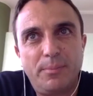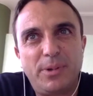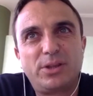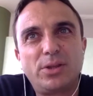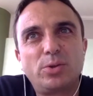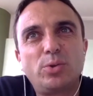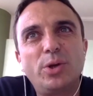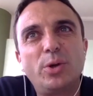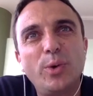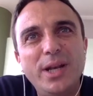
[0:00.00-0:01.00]
But
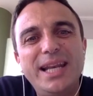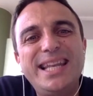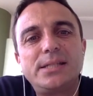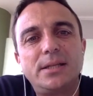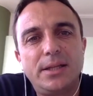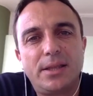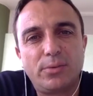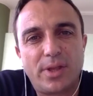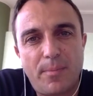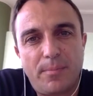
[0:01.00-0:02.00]
really listening
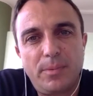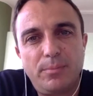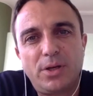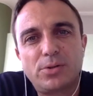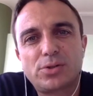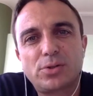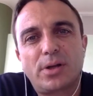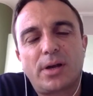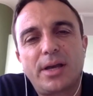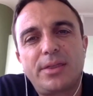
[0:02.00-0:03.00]
to them, because
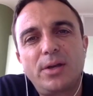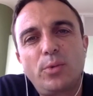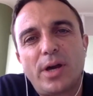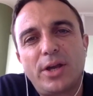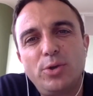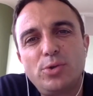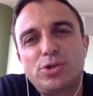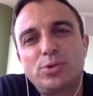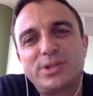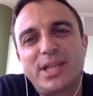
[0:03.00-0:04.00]
I think we are
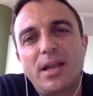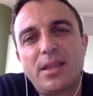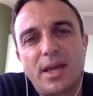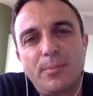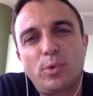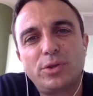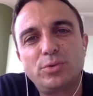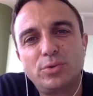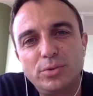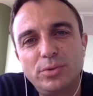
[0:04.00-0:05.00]
used to tell them what
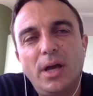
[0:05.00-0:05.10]
to do,